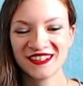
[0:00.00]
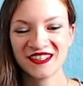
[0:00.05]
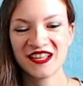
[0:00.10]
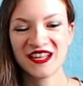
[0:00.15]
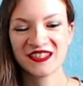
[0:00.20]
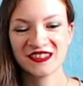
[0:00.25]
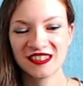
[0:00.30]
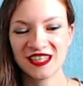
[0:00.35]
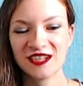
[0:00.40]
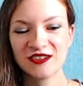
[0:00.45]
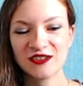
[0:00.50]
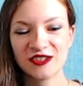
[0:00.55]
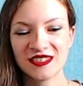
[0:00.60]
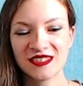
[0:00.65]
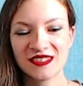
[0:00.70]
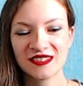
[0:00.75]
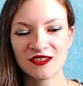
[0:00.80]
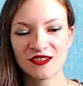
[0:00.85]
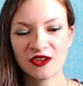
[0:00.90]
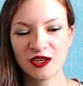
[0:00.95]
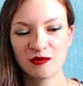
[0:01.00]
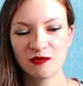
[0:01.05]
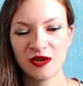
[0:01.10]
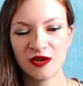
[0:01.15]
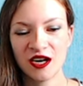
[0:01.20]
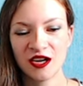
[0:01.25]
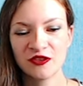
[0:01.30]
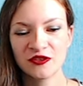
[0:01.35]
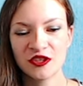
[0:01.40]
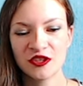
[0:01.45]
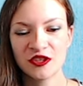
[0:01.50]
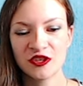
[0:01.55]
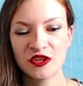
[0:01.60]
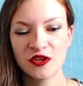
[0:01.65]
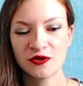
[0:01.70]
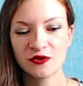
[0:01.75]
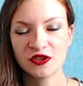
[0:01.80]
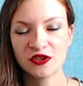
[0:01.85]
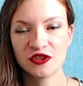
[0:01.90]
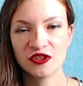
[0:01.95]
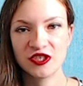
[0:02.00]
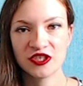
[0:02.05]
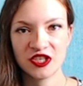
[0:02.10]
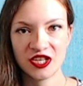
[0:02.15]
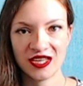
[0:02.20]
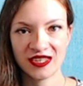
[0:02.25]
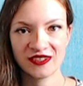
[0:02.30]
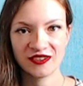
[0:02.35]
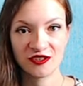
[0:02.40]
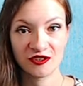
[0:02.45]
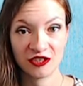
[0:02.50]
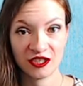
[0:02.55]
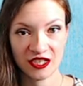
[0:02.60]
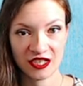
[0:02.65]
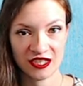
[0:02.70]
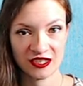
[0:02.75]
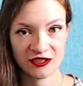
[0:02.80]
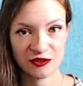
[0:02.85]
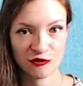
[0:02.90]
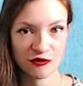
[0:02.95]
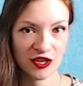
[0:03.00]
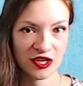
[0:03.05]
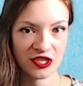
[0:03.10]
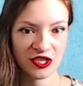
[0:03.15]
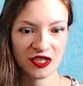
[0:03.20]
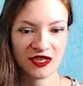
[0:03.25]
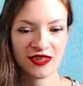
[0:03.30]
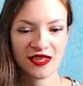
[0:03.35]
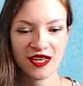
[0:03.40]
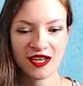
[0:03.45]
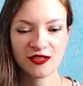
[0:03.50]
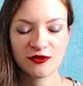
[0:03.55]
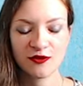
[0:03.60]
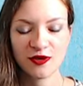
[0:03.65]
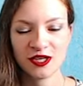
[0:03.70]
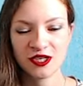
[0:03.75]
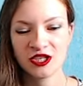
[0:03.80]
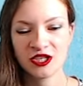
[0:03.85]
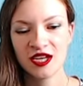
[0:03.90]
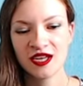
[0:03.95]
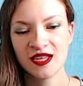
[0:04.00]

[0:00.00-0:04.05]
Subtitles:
And now let's talk about neuter gender in Russian language.